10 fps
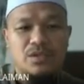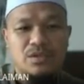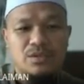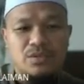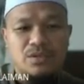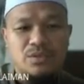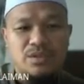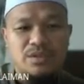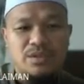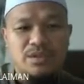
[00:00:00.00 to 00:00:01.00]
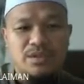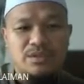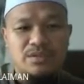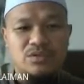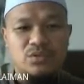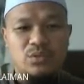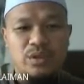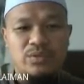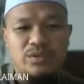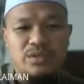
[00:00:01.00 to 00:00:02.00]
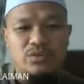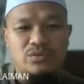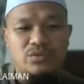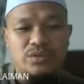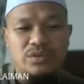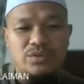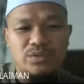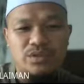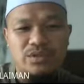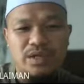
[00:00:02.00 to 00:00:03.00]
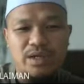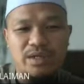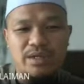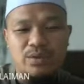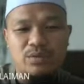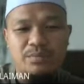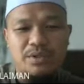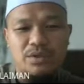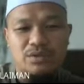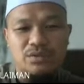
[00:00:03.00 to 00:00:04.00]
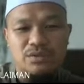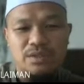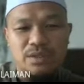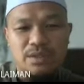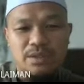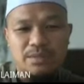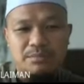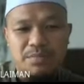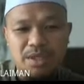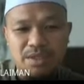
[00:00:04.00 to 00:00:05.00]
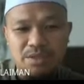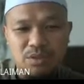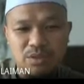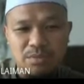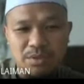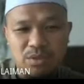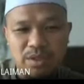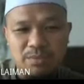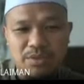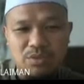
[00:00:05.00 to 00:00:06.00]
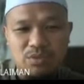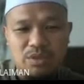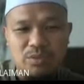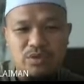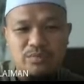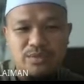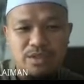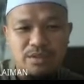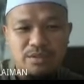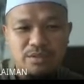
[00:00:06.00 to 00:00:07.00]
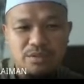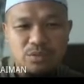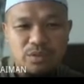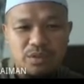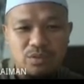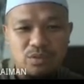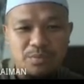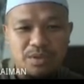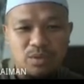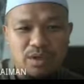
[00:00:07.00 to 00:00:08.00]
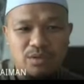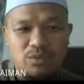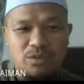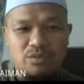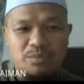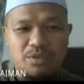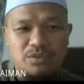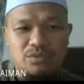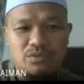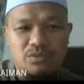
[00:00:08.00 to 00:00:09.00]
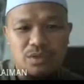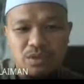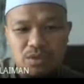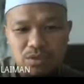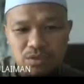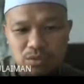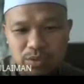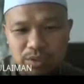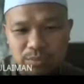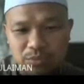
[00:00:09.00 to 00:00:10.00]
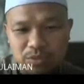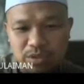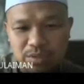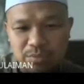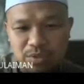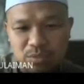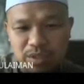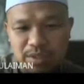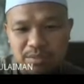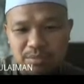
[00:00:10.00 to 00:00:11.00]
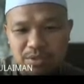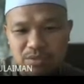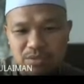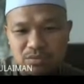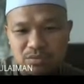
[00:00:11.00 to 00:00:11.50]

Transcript: So this one is 300. So what we need to do is we need to calculate our P loss based on the P1 and P2 that we have taken. So we know P1, we know P2, so we can put here P1 and P2.